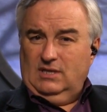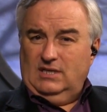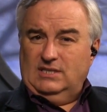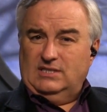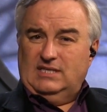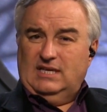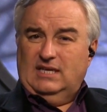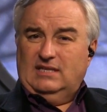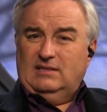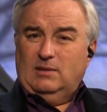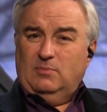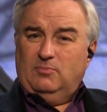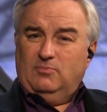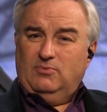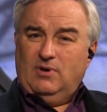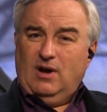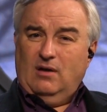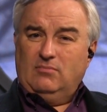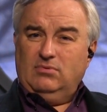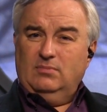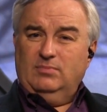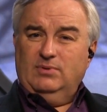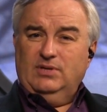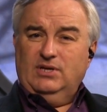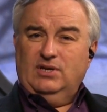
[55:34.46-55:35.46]
is that they're
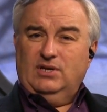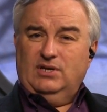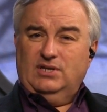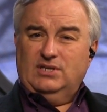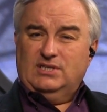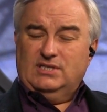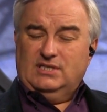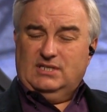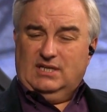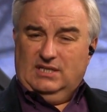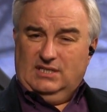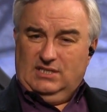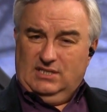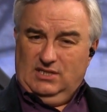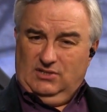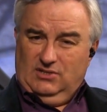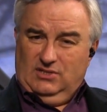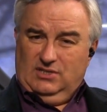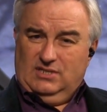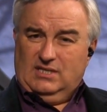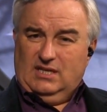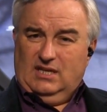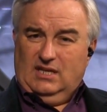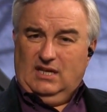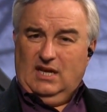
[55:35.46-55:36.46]
probably going to continue
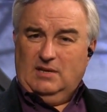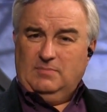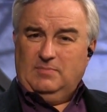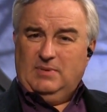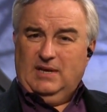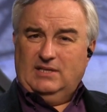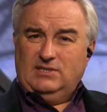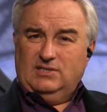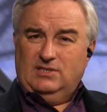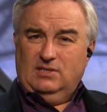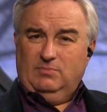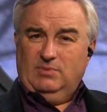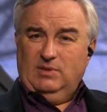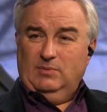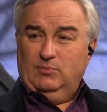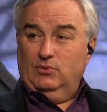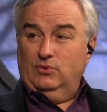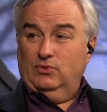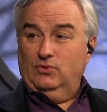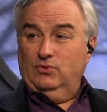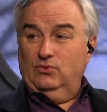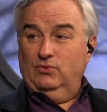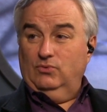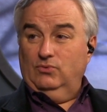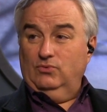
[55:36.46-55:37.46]
to sell iPads to
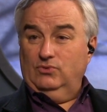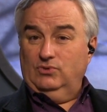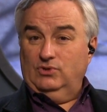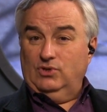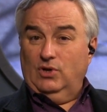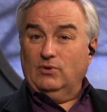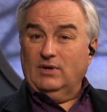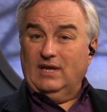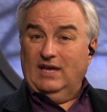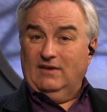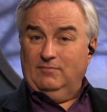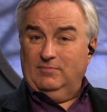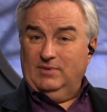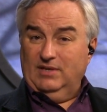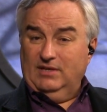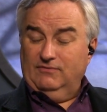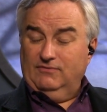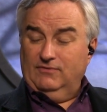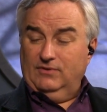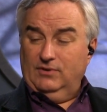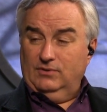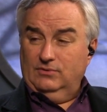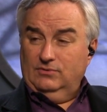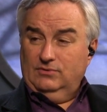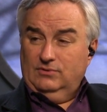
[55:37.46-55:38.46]
people who don't have big
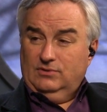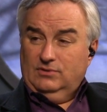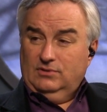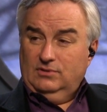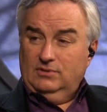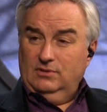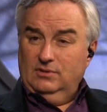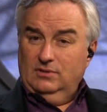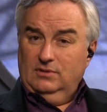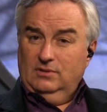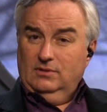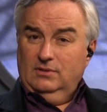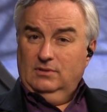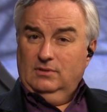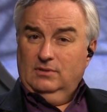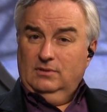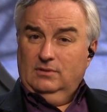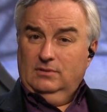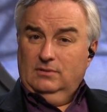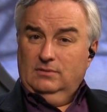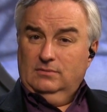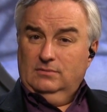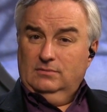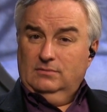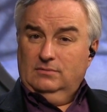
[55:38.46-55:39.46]
phones,
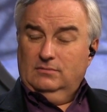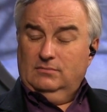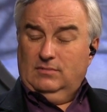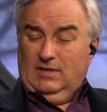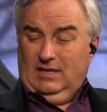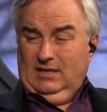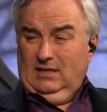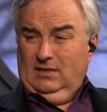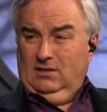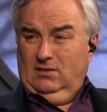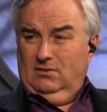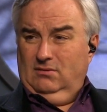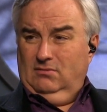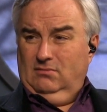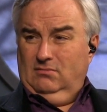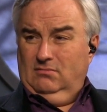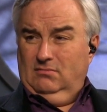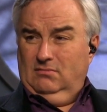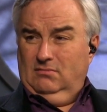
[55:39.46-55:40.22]
right?